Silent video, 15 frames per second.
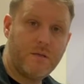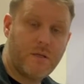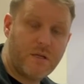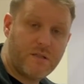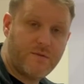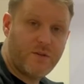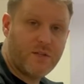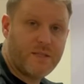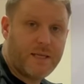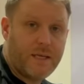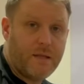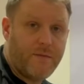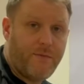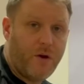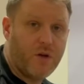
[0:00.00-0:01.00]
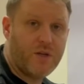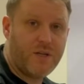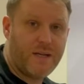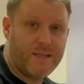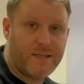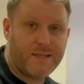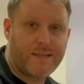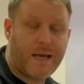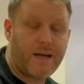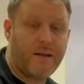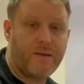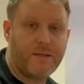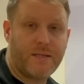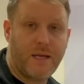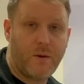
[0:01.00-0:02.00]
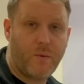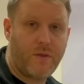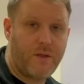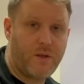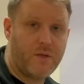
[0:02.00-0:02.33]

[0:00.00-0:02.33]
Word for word: So as you've just seen, the function is exactly the same whether